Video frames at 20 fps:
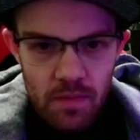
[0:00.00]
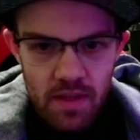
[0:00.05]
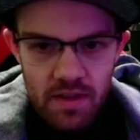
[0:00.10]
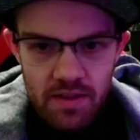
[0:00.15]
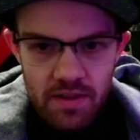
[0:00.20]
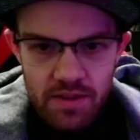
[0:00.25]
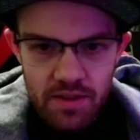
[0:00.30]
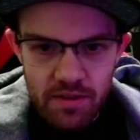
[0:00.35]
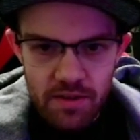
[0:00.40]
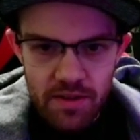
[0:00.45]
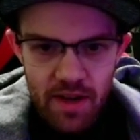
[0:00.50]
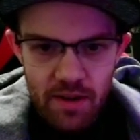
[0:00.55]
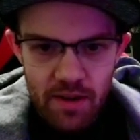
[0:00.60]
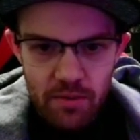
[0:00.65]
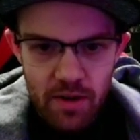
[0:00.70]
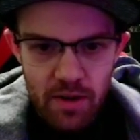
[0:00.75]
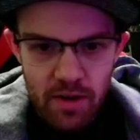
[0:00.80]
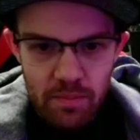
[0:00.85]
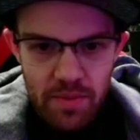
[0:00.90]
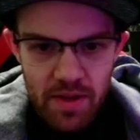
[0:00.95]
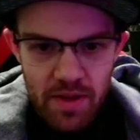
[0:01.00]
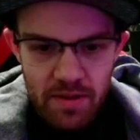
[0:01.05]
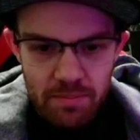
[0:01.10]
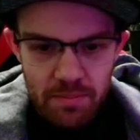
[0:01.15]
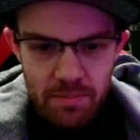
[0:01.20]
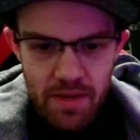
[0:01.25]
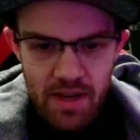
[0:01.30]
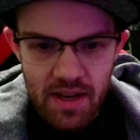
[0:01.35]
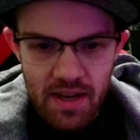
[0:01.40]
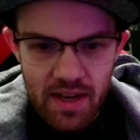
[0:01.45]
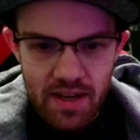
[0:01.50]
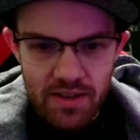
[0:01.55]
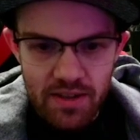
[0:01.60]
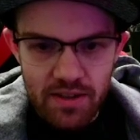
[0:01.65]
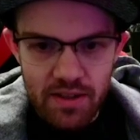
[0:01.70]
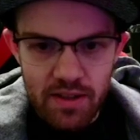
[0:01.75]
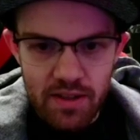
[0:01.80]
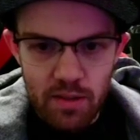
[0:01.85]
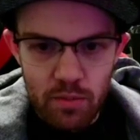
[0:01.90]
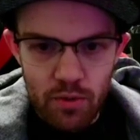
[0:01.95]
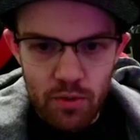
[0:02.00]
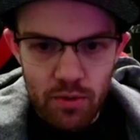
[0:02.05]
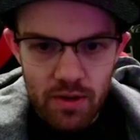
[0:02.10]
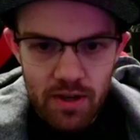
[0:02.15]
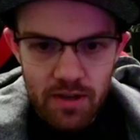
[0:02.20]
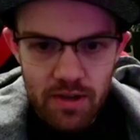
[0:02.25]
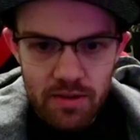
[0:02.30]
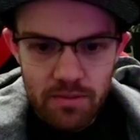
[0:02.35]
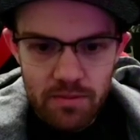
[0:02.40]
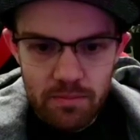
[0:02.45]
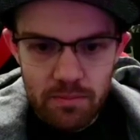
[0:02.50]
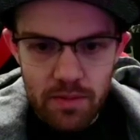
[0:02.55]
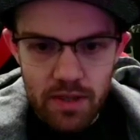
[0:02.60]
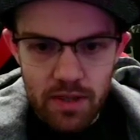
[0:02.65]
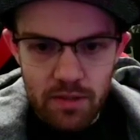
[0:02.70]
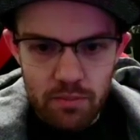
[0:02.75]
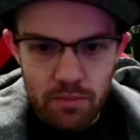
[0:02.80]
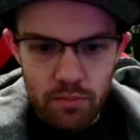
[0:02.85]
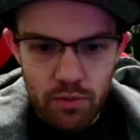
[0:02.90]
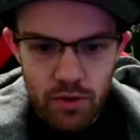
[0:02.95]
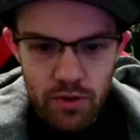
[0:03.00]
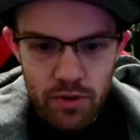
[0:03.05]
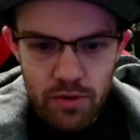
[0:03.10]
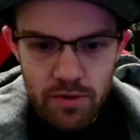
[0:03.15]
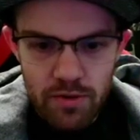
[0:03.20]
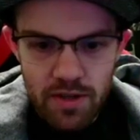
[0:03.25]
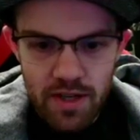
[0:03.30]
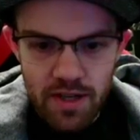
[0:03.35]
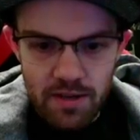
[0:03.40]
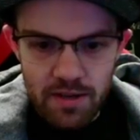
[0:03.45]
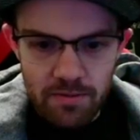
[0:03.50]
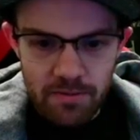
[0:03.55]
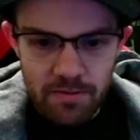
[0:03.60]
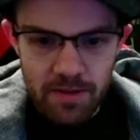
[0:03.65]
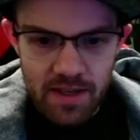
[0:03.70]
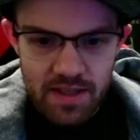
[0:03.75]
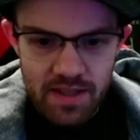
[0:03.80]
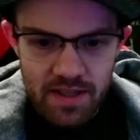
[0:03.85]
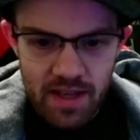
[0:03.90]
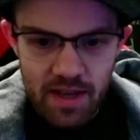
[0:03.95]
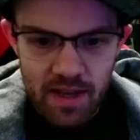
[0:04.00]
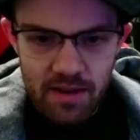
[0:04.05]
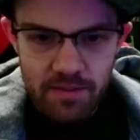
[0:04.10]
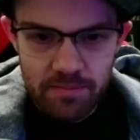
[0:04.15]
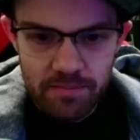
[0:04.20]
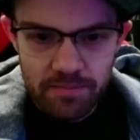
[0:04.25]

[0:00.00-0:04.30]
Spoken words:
So now we're a bit behind on the board, but Brood can fix that.